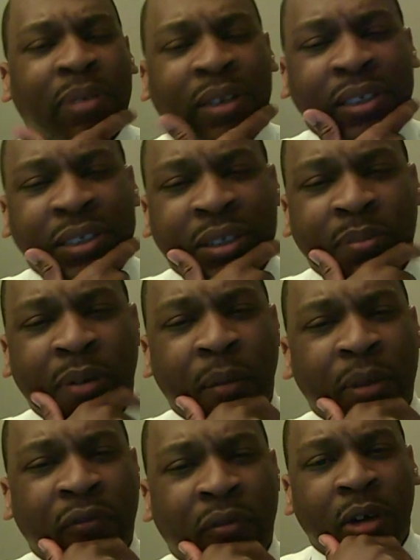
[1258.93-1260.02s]
Police
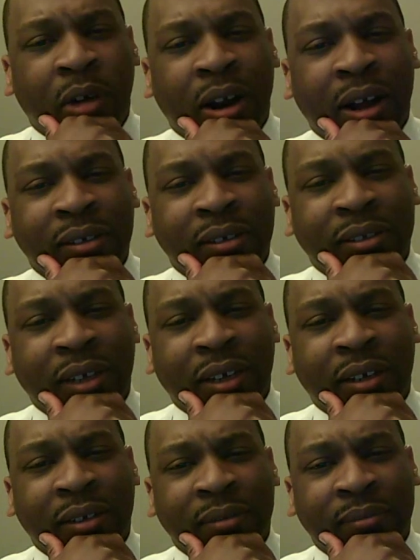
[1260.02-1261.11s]
Department, what I understand,